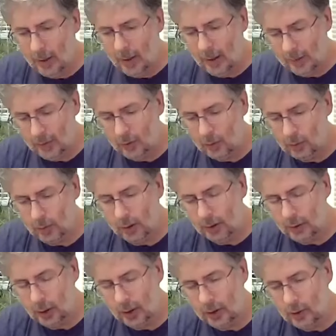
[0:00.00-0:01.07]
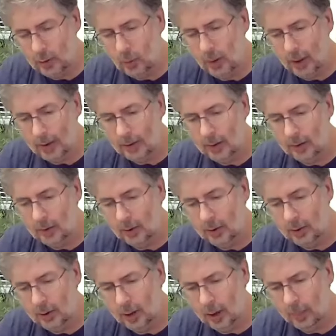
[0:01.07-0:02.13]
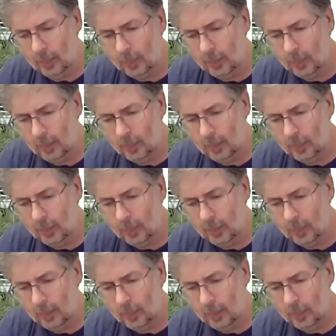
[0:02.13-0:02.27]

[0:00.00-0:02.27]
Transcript: And this is really good. I do like this. It's a